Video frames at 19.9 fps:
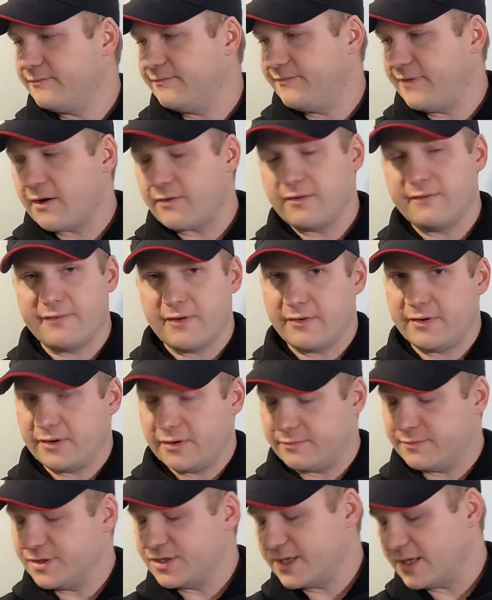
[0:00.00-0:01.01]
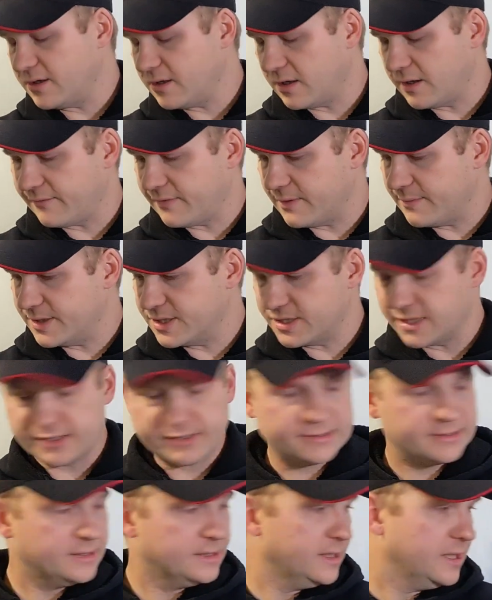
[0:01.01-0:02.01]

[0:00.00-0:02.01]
Very, very good machine. I love that machine.